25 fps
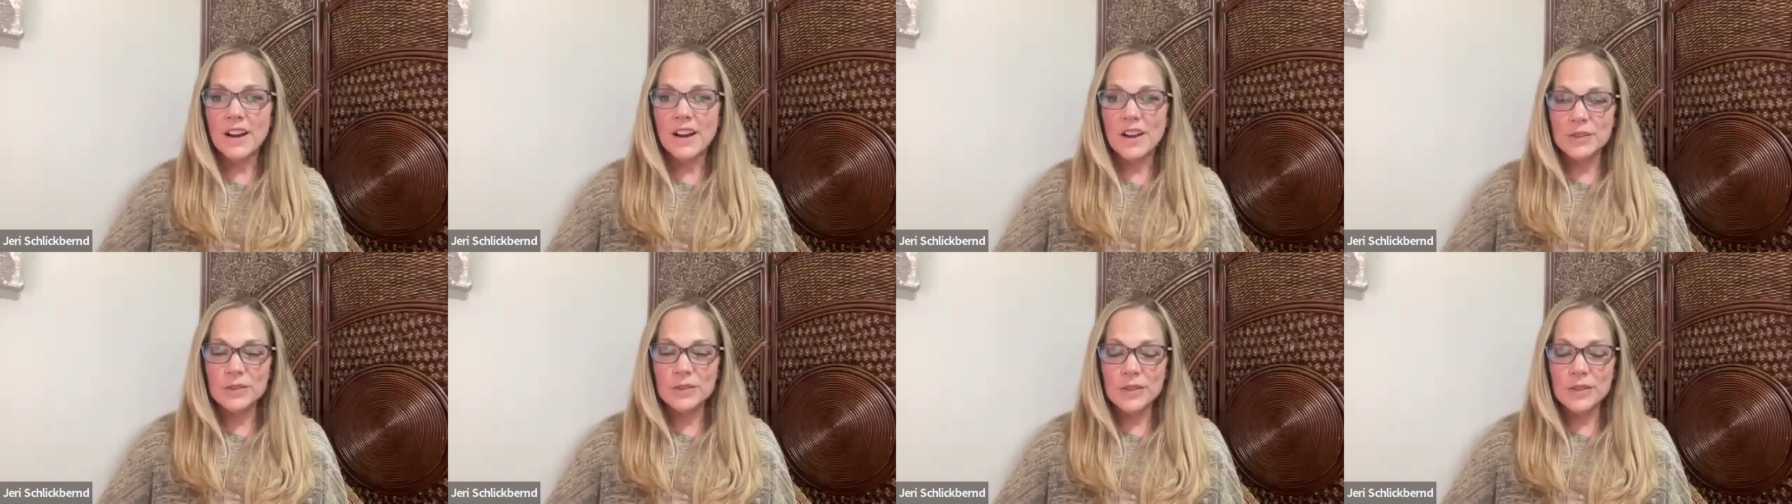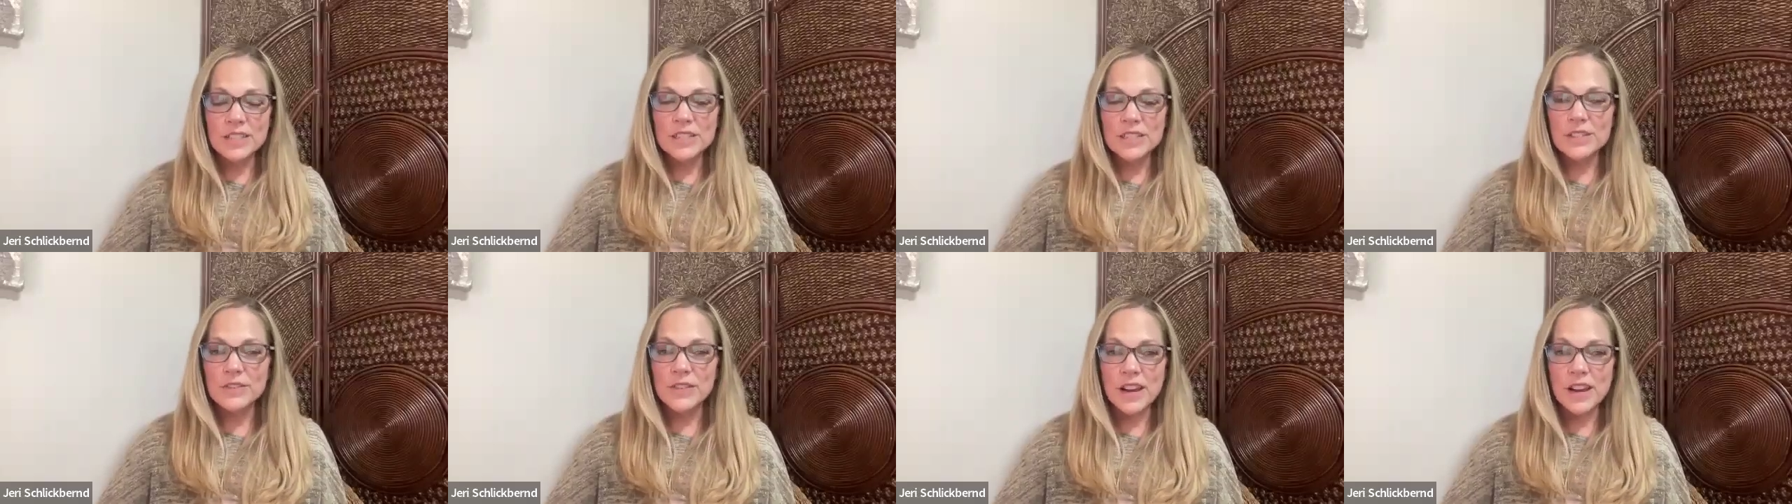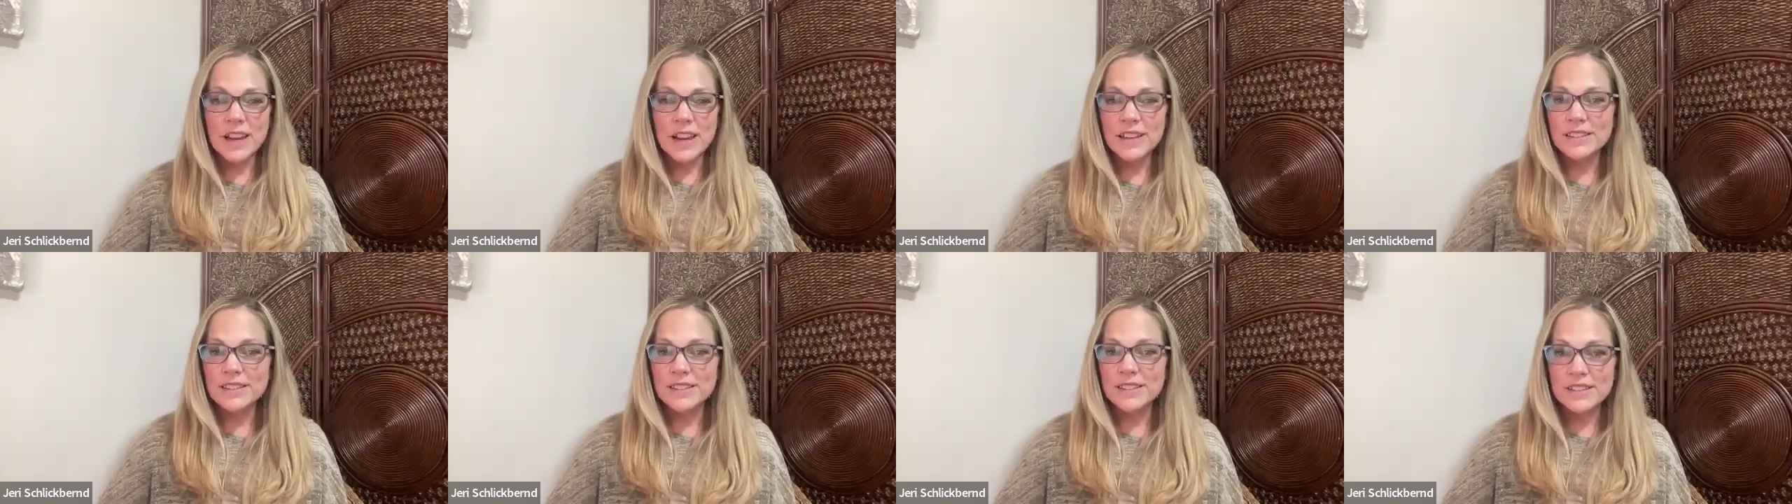on
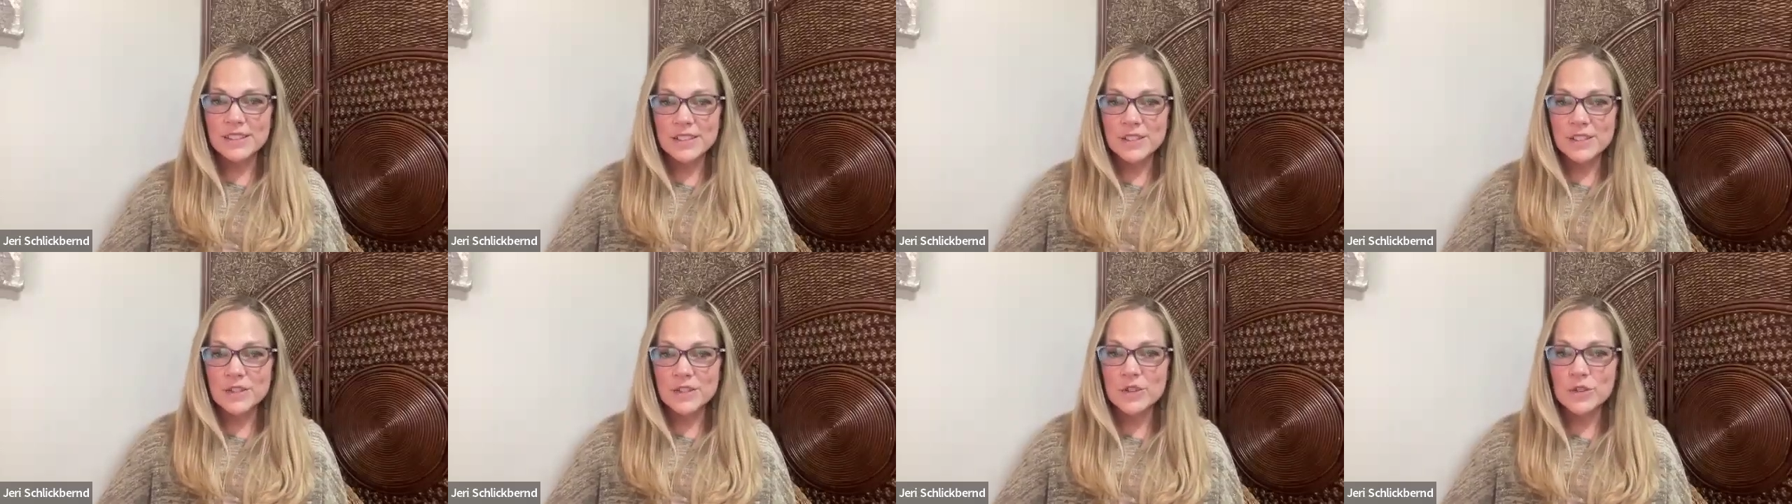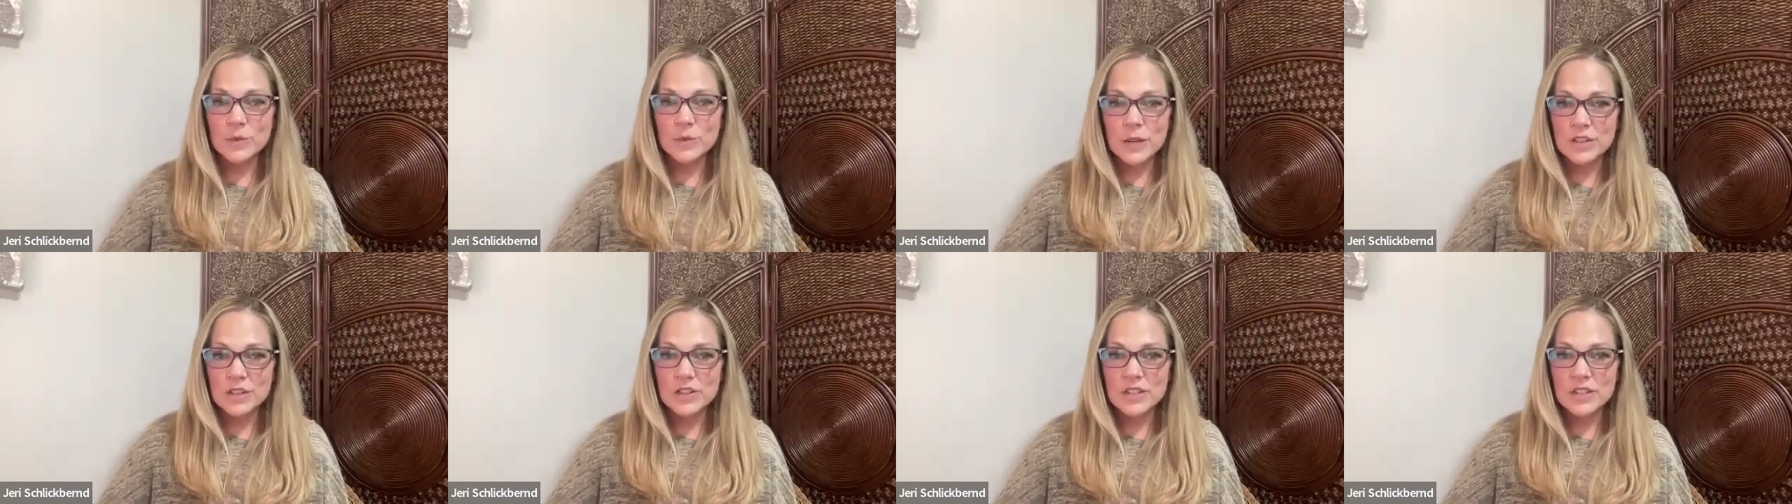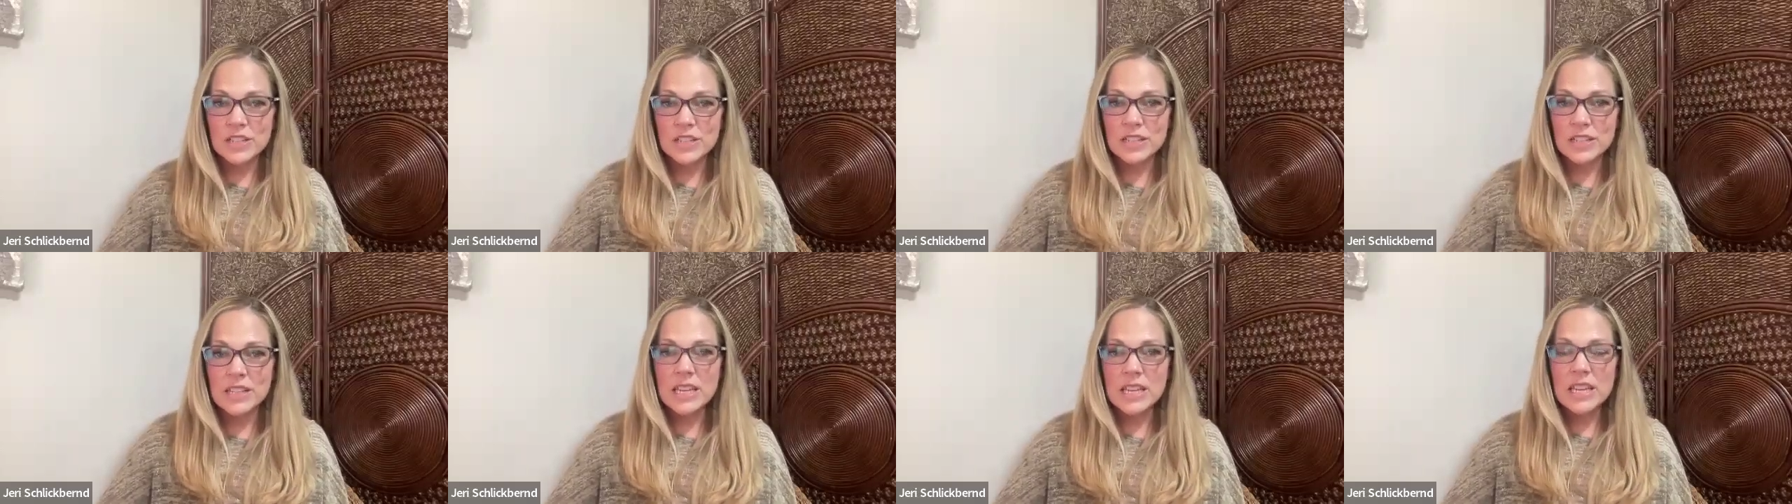rectifying the
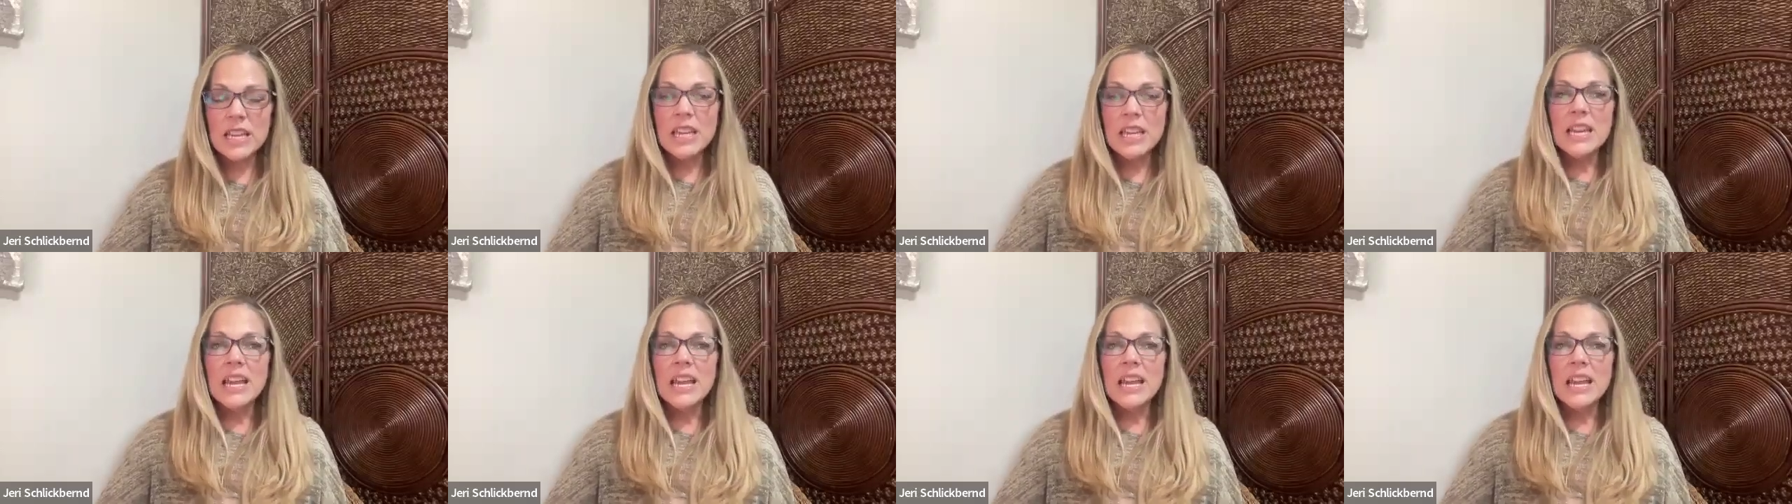situation.